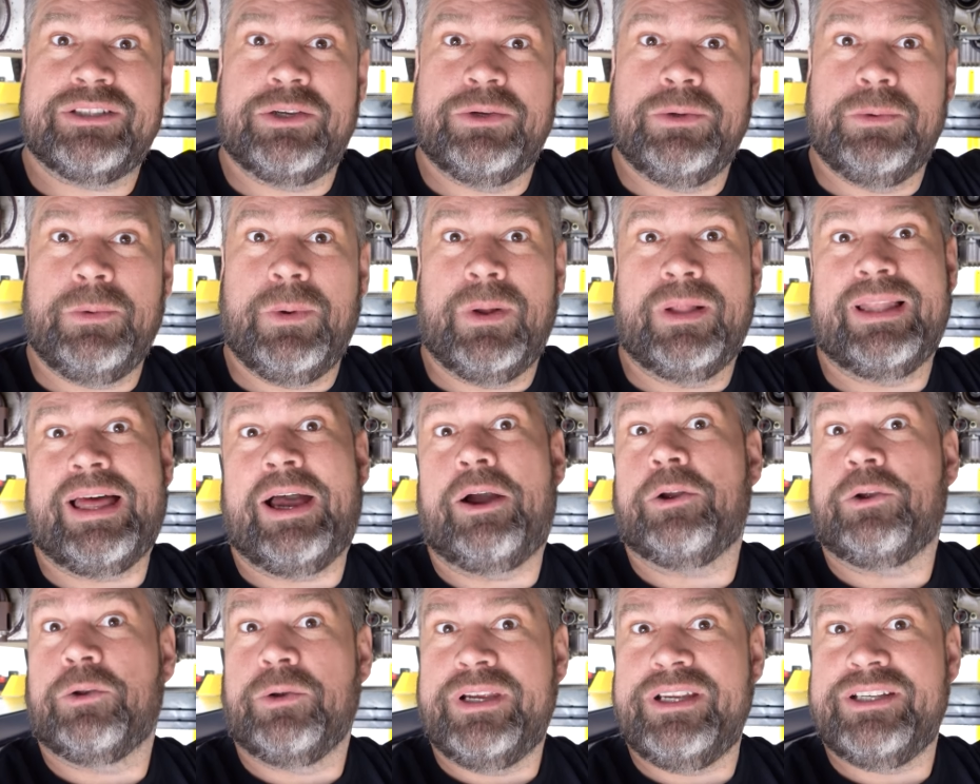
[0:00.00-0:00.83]
to
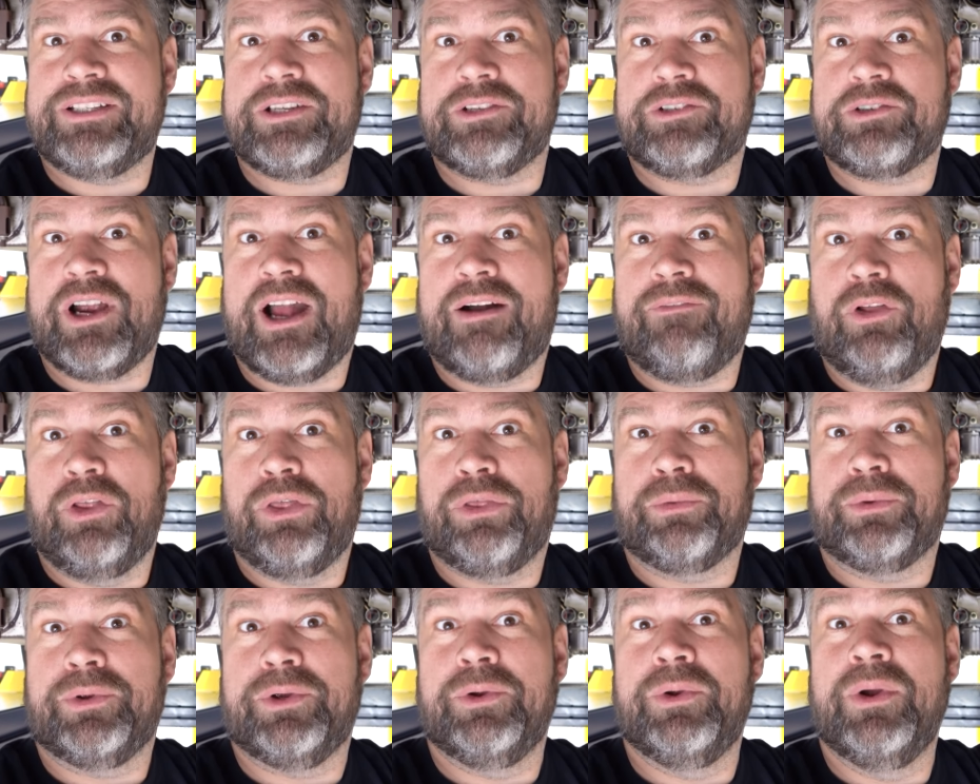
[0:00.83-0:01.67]
allow grease to travel
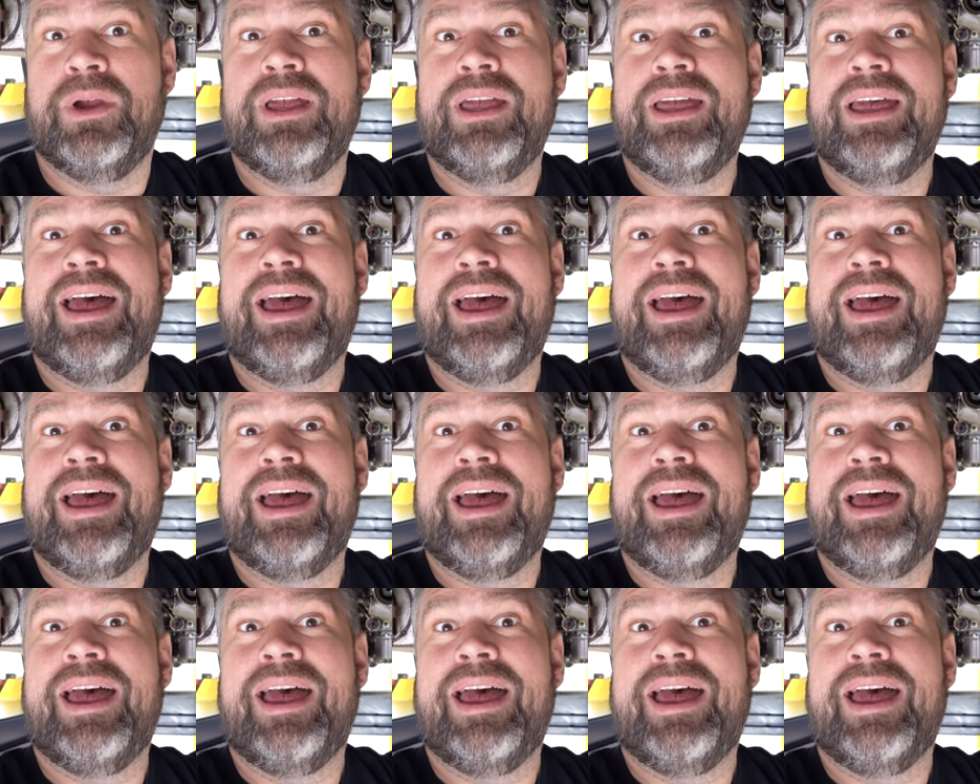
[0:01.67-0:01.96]
through